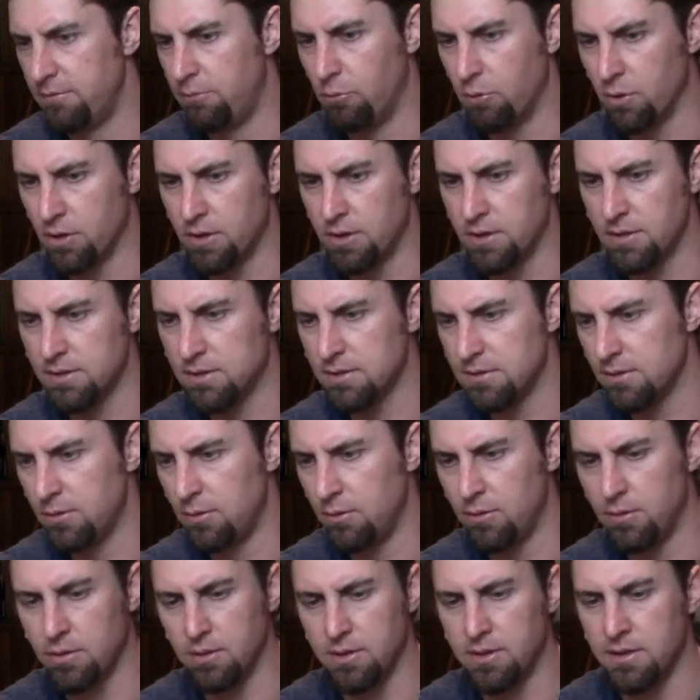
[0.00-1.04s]
wort
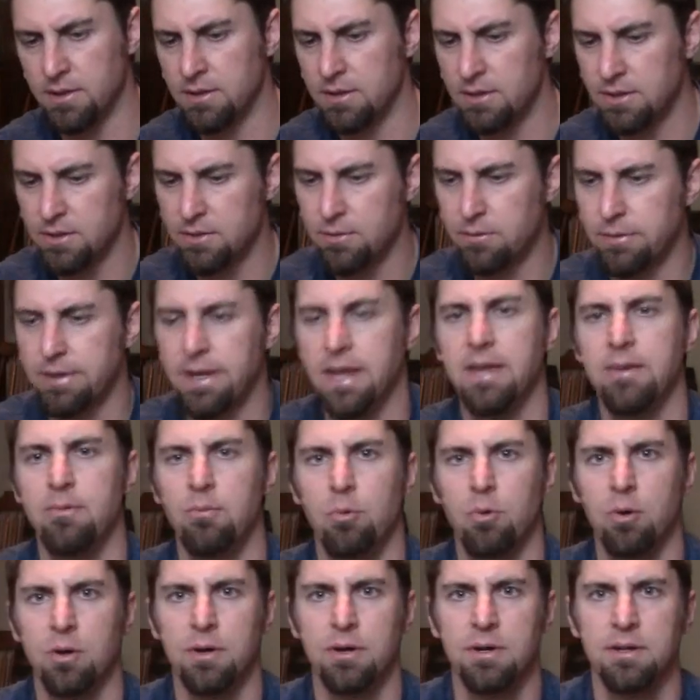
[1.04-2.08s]
or create
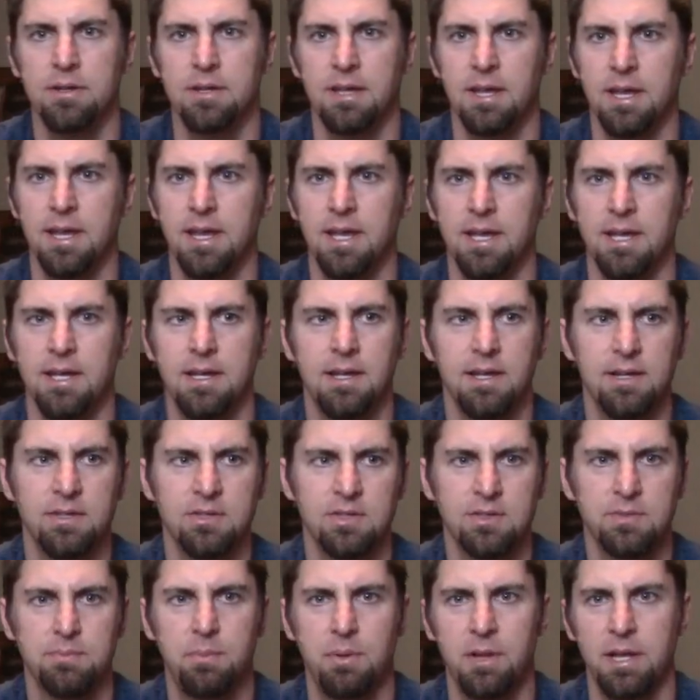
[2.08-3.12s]
wort, and
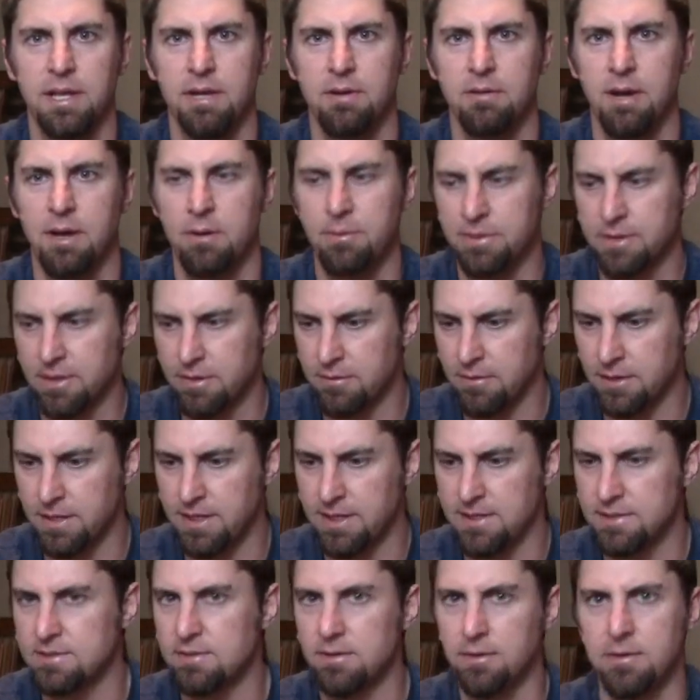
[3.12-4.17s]
just play around with
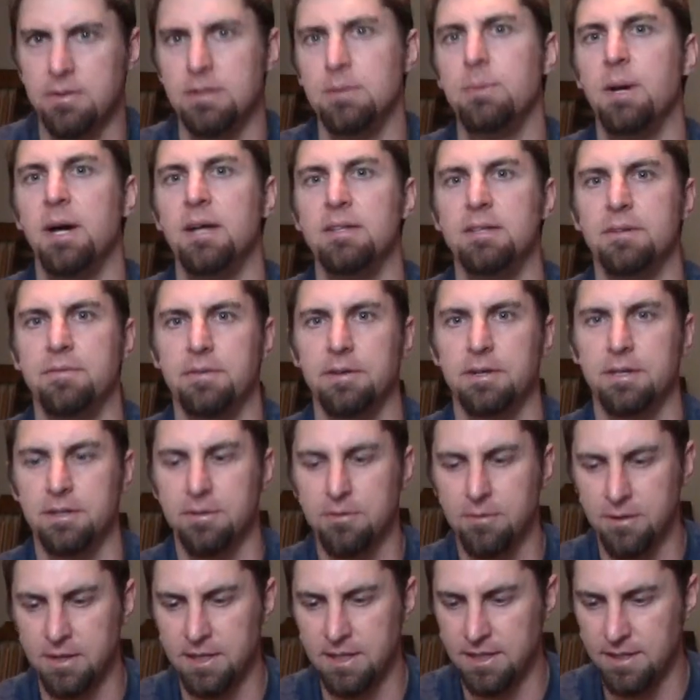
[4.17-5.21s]
ingredients, learn about different
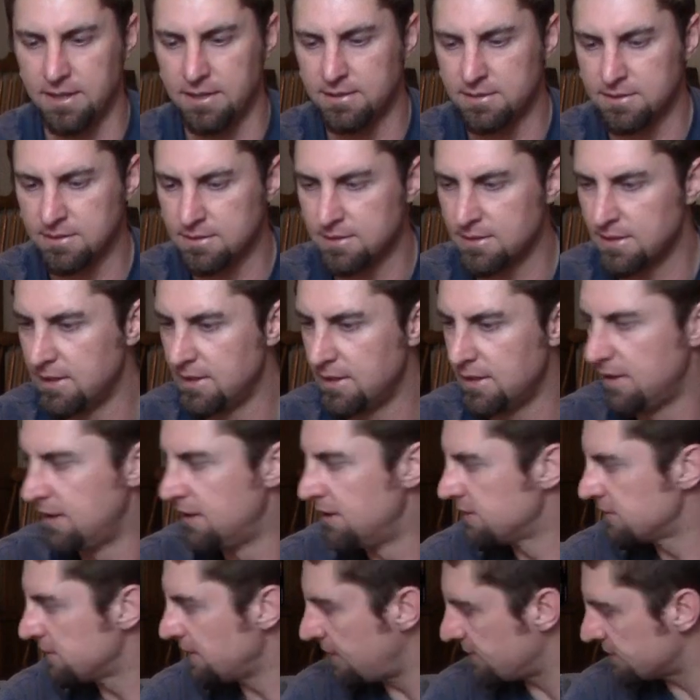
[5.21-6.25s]
ingredients.
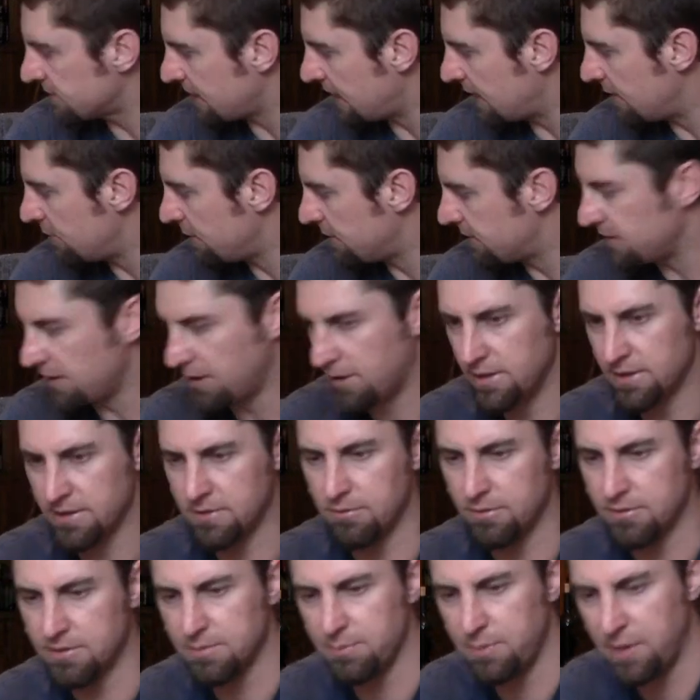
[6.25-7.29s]
So that was kind of what the
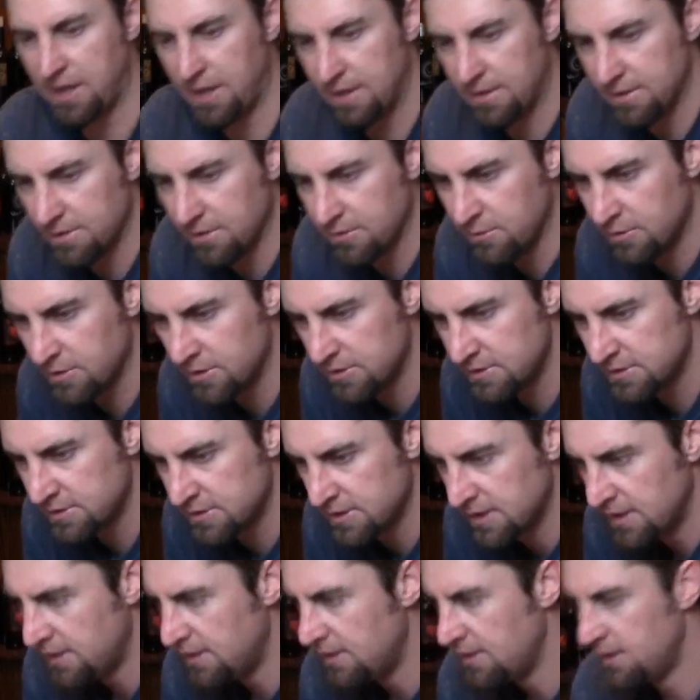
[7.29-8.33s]
article was about. And of
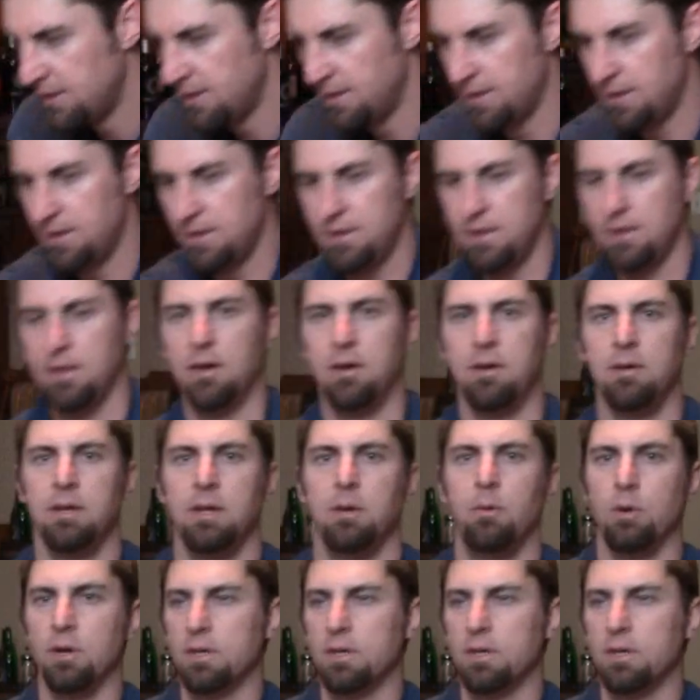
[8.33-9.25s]
course, you know, it